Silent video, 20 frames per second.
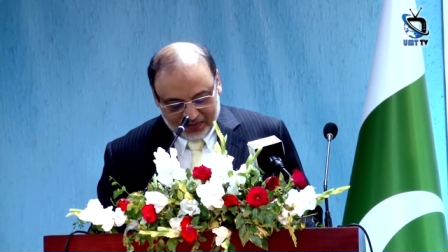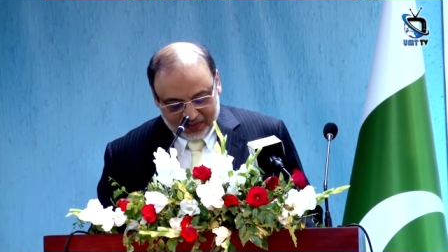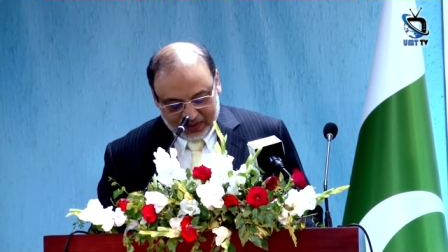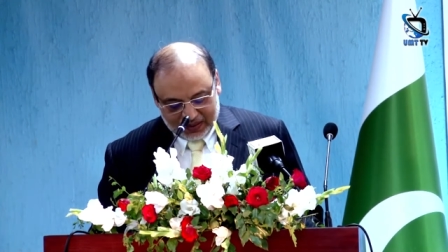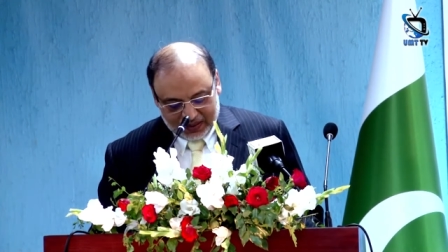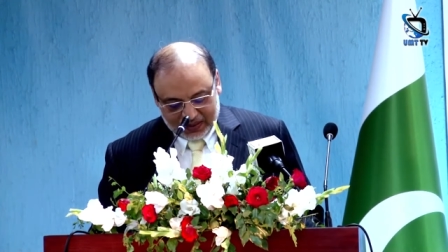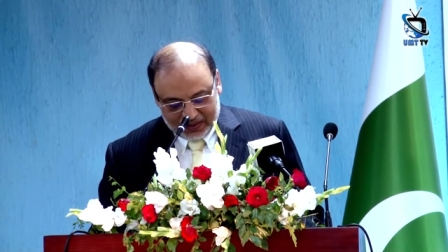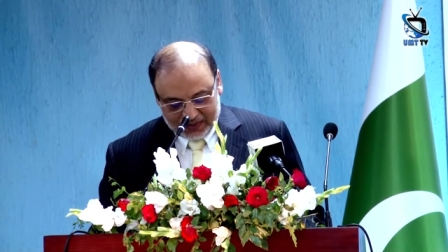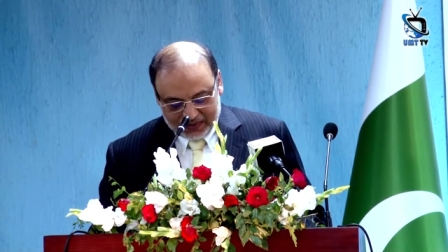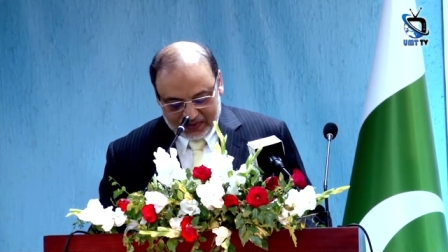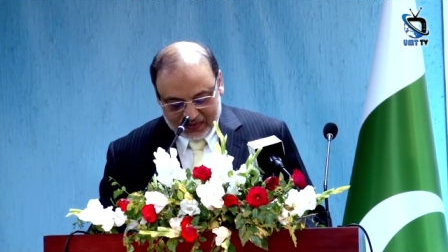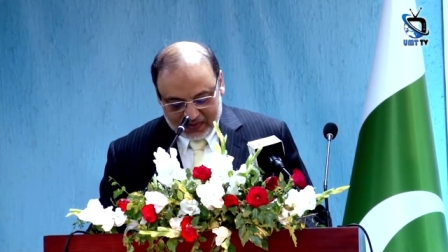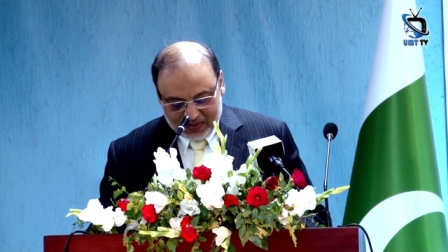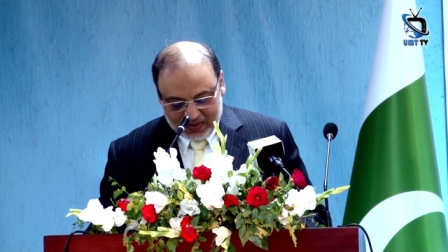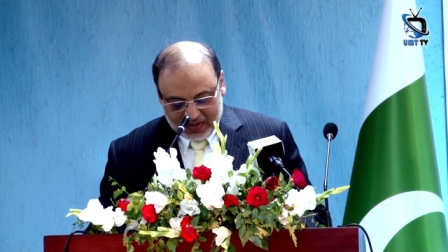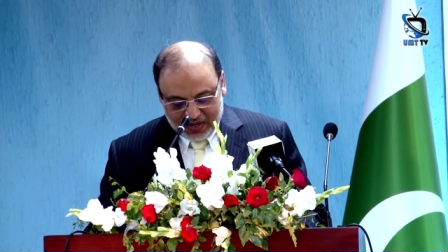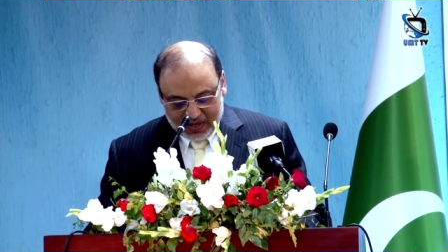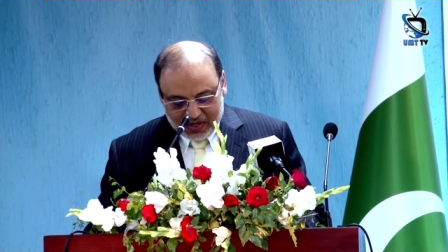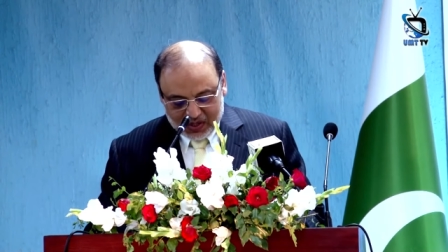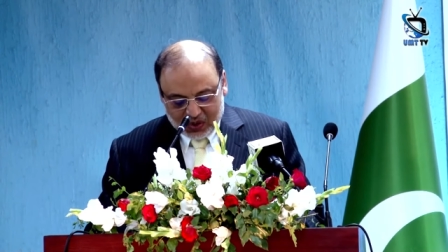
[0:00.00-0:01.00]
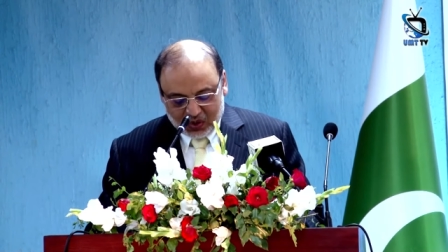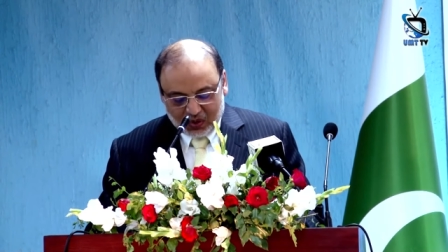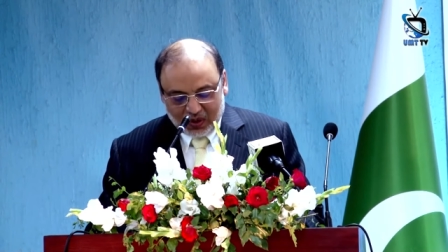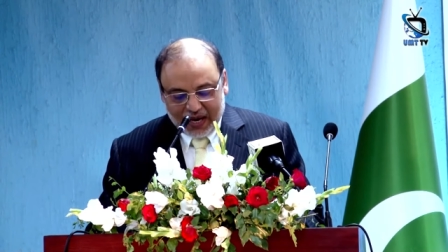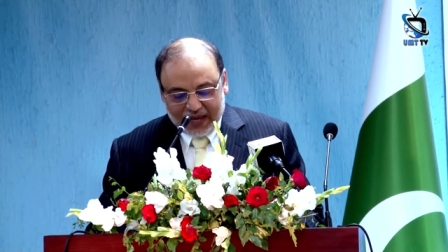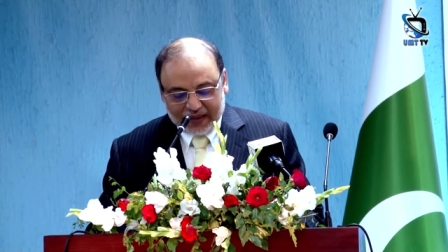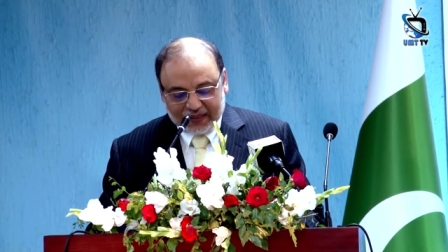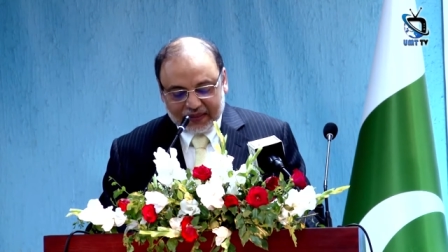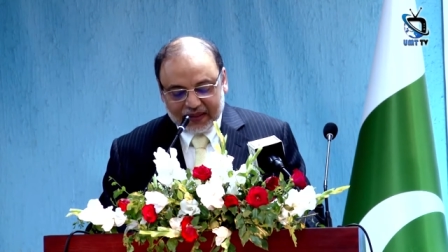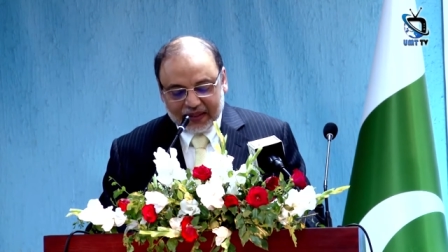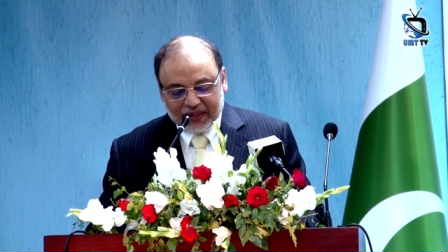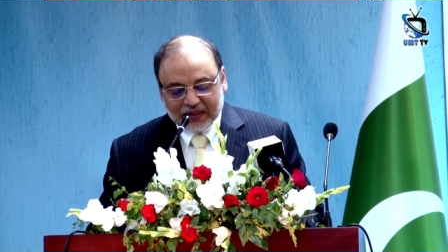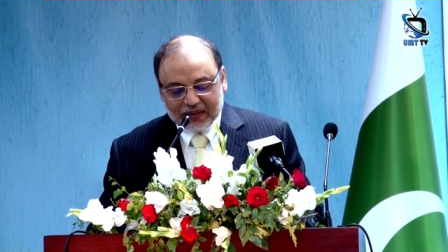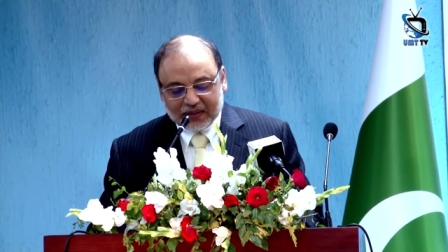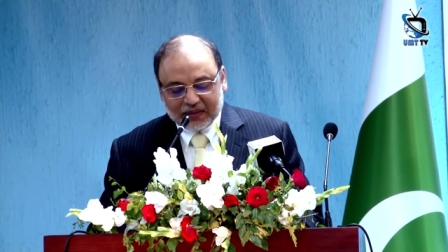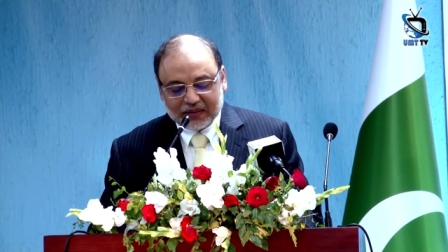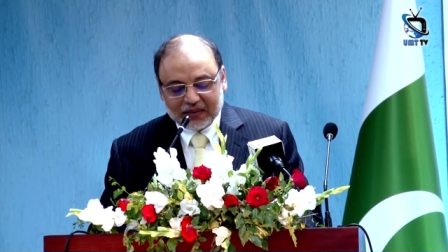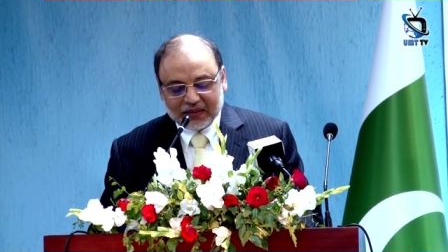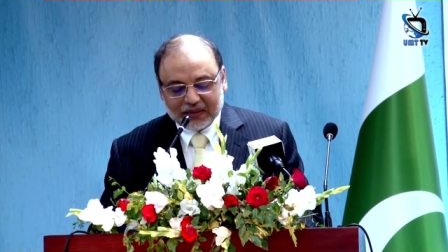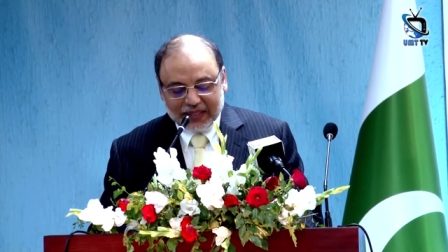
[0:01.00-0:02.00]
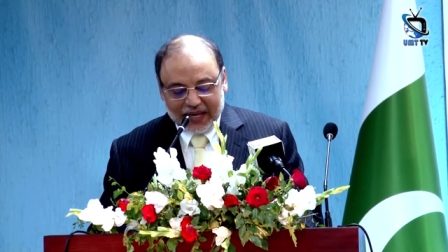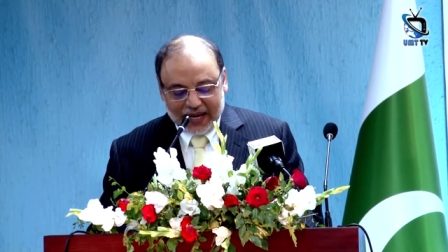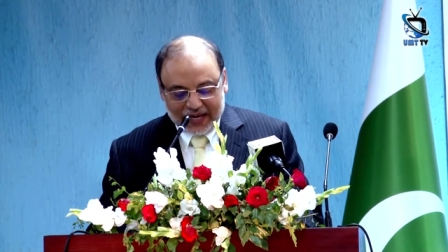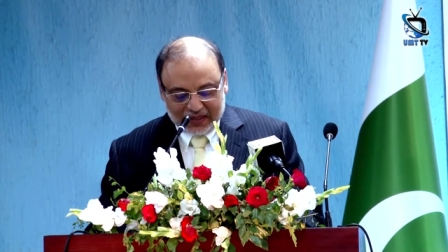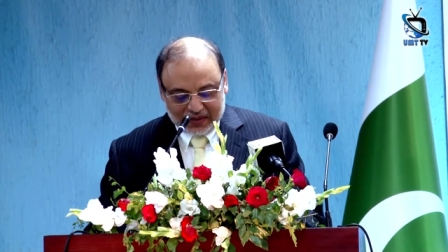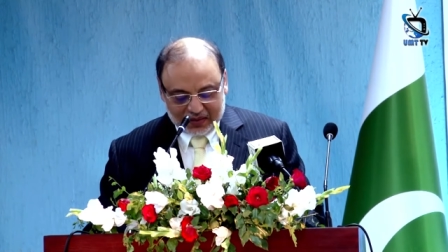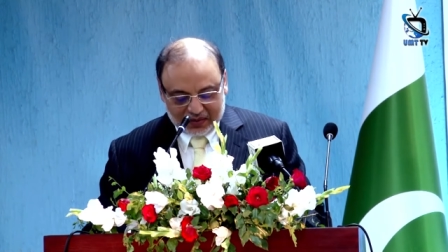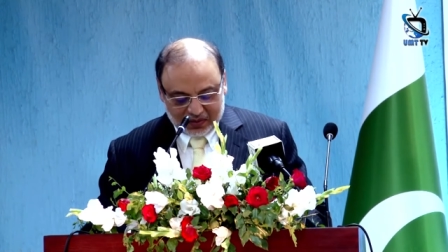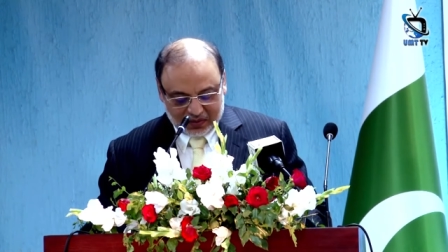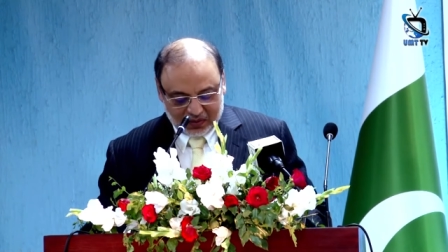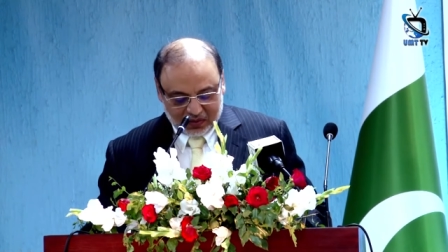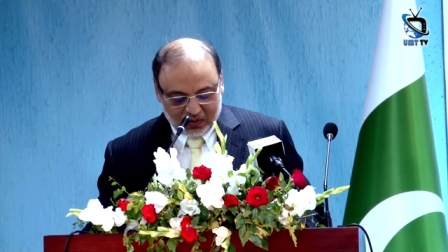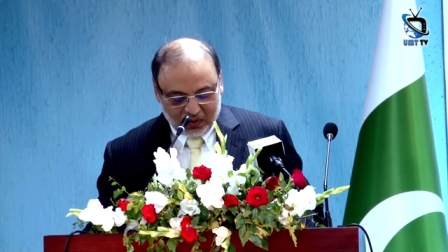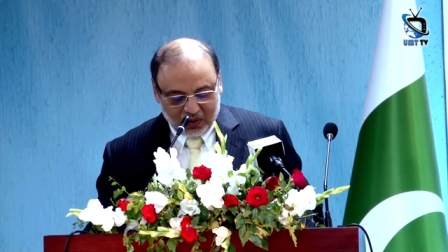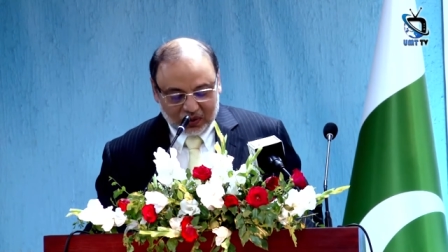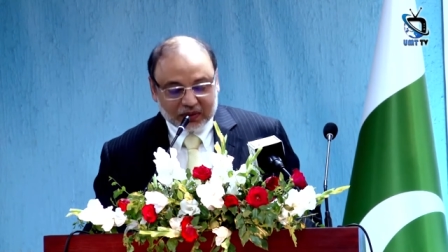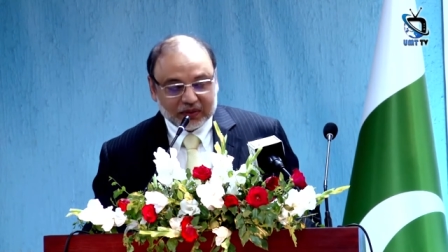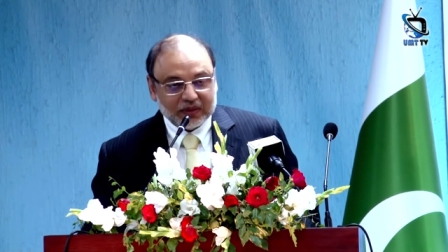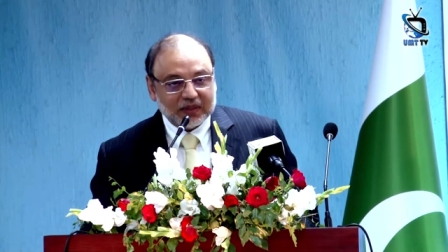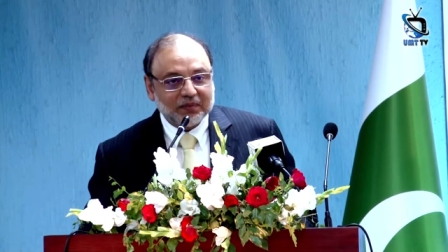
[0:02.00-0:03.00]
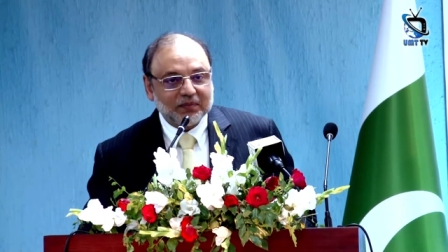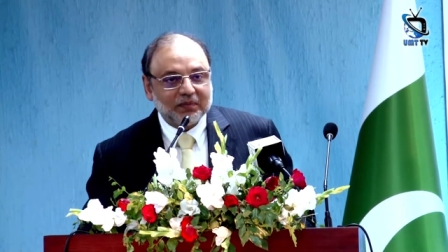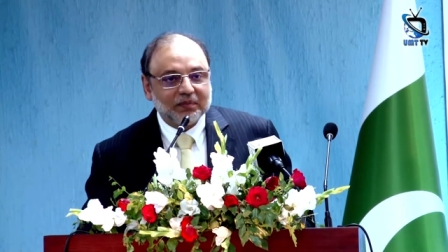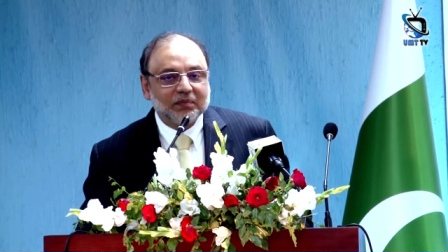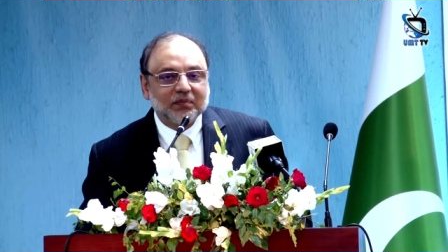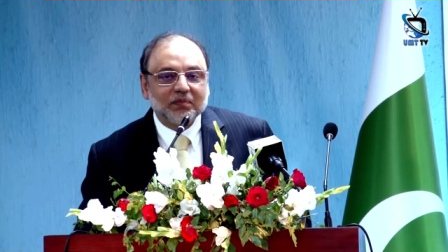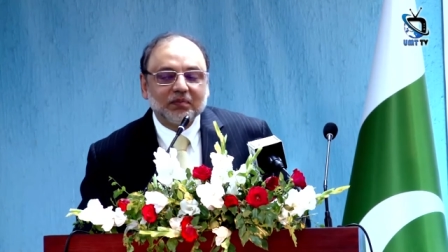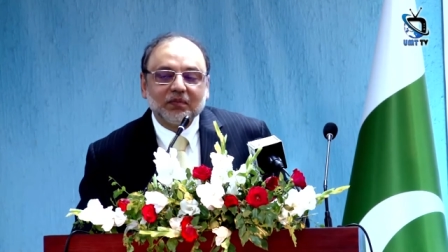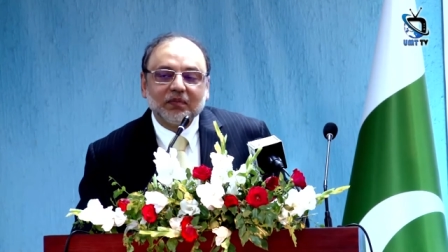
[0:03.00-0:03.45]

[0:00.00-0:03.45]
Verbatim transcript: failures so i think that Dr.